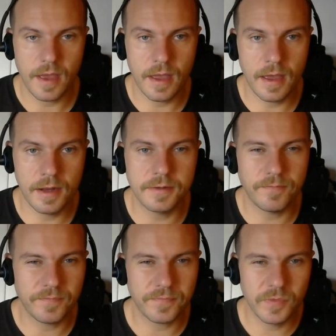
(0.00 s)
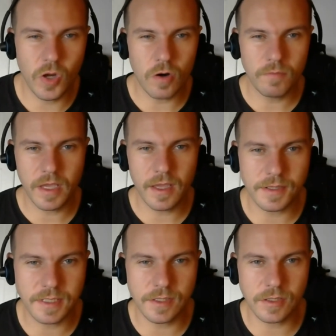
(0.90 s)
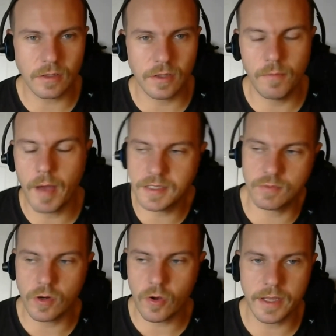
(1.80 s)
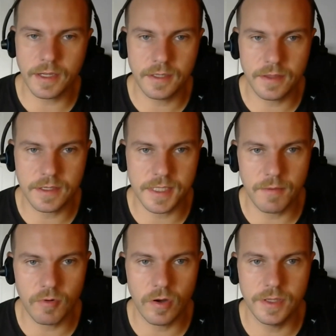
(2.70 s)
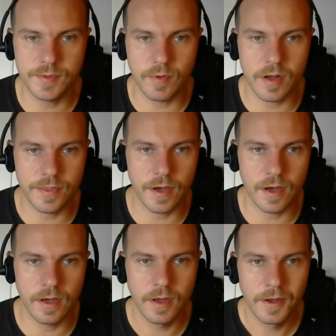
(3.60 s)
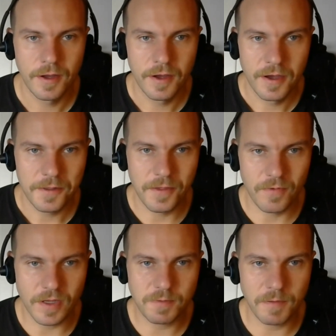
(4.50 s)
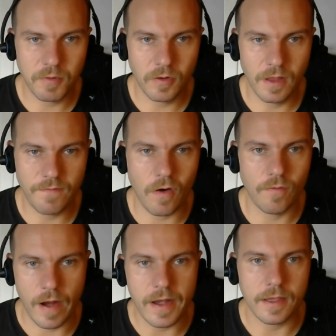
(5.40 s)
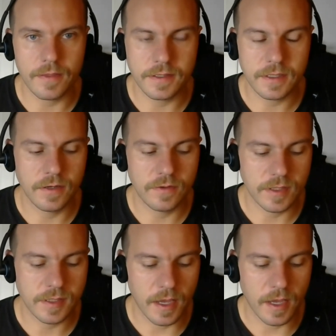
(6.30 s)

And normally, us digital nomads, we're going into these neighborhoods where the rich people live already in these countries.